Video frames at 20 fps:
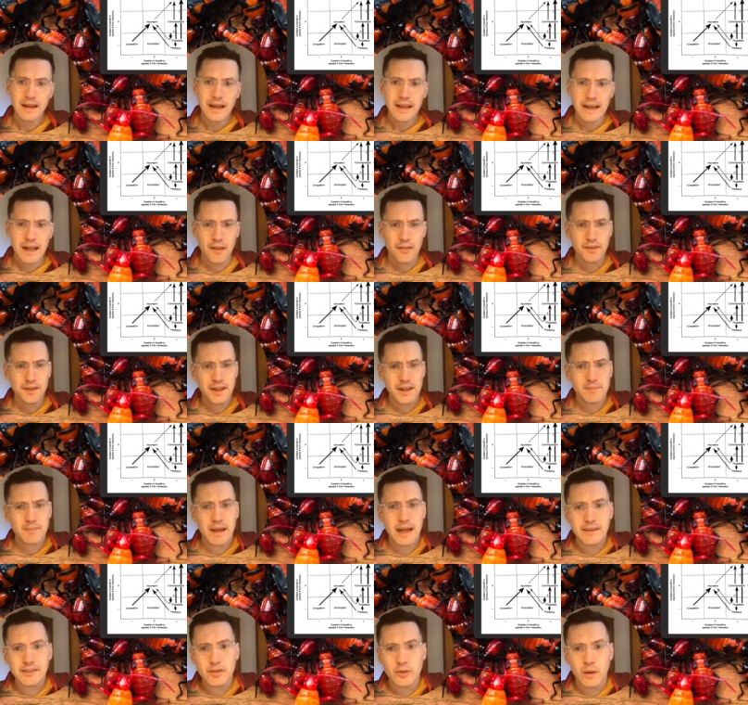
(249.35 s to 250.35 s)
Now, thinking
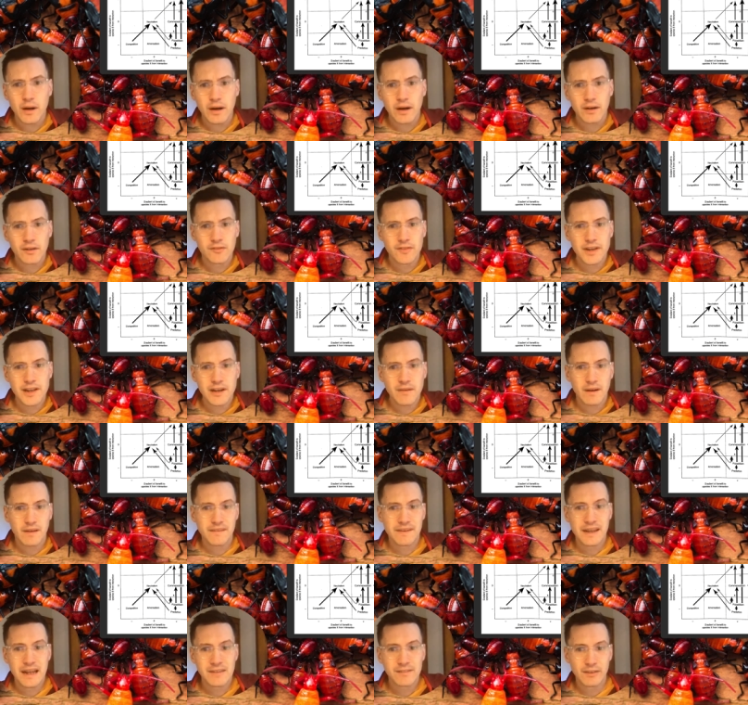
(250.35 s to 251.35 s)
back to our video on
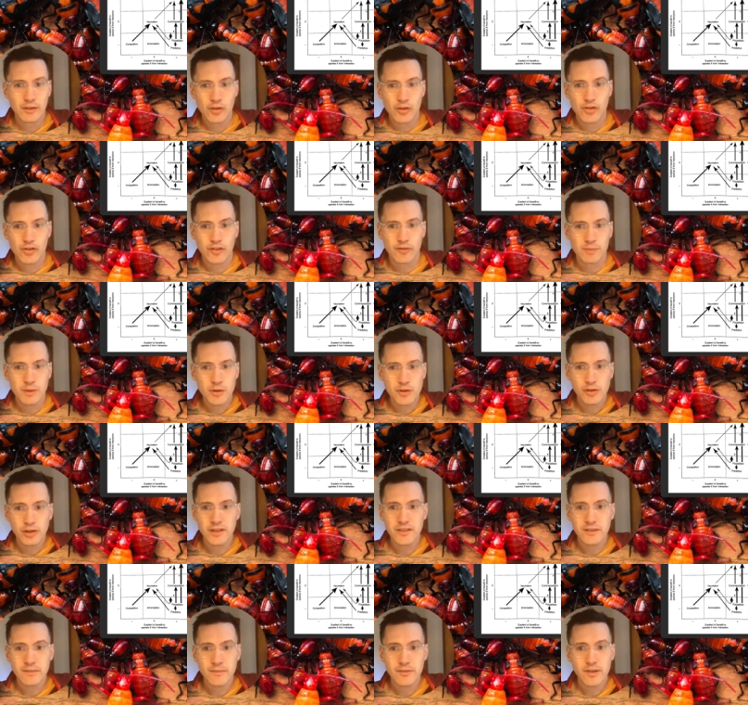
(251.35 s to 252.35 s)
the evolution of
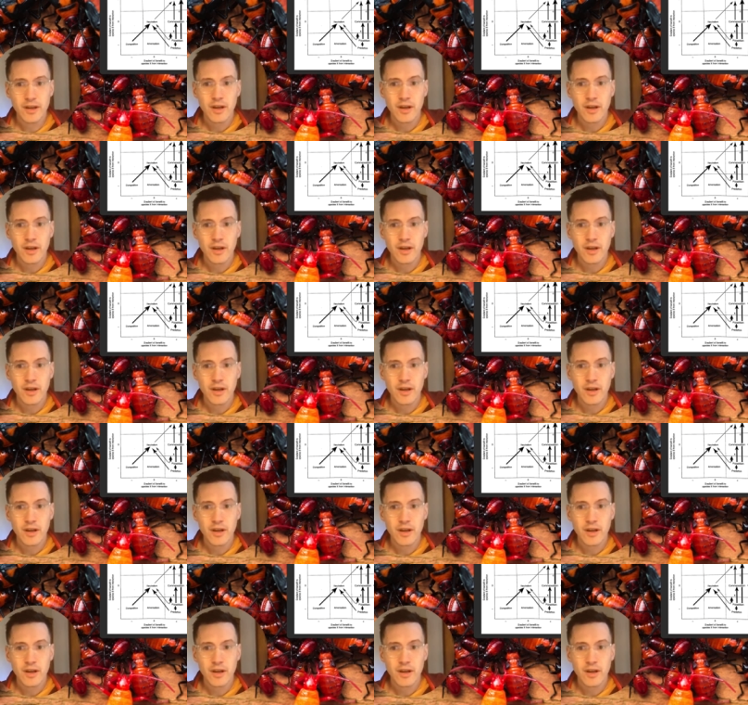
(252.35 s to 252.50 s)
mutualisms,